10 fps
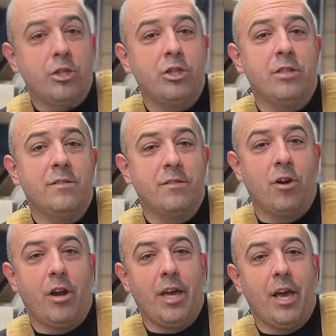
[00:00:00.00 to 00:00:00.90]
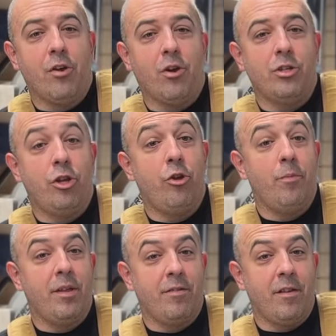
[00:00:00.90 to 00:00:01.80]
just starting out on your new
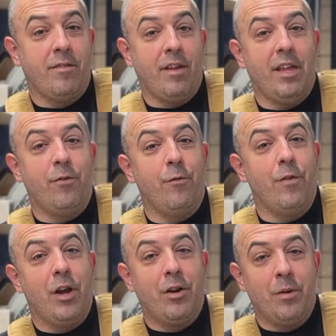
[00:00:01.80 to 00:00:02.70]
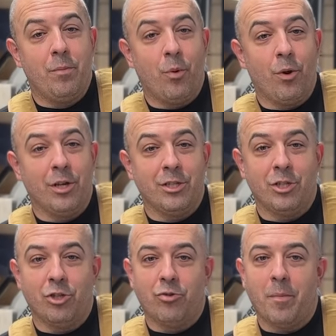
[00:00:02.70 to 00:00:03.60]
business, it's very important
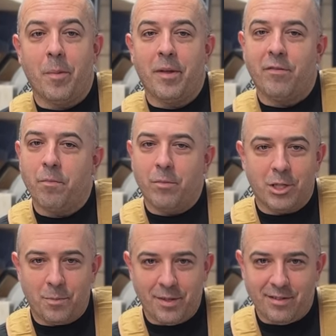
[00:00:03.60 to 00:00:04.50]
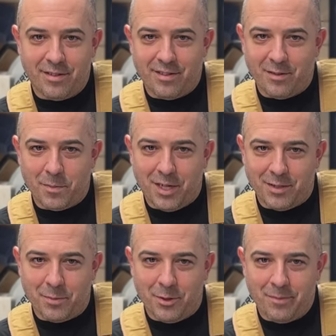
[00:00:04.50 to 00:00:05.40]
to drum up as much business as
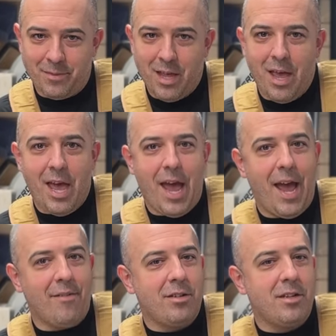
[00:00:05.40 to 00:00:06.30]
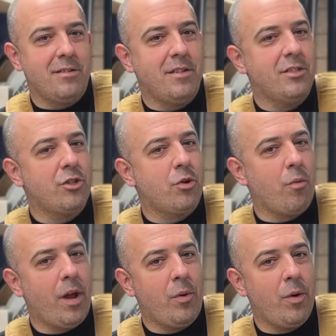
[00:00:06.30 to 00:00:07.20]
possible. Advertising is a
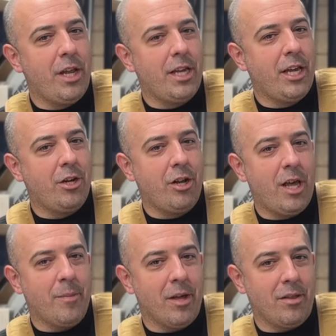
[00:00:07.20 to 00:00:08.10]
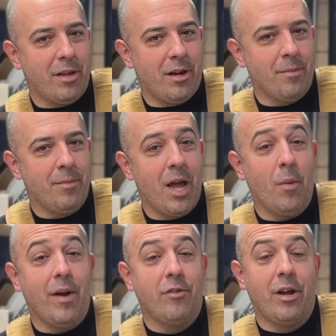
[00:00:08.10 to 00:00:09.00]
great way to get your name out there.
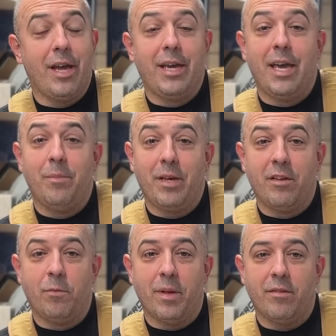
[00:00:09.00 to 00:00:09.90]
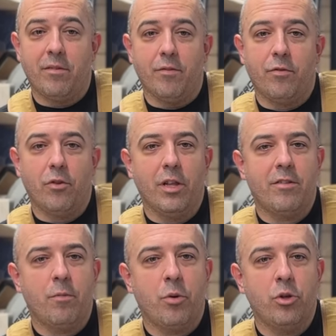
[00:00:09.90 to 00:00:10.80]
However, it can be expensive, so
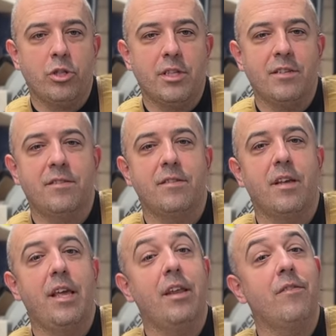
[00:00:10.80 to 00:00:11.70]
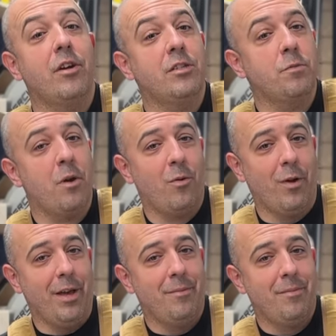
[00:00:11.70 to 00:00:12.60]
let's approach this in a very smart way.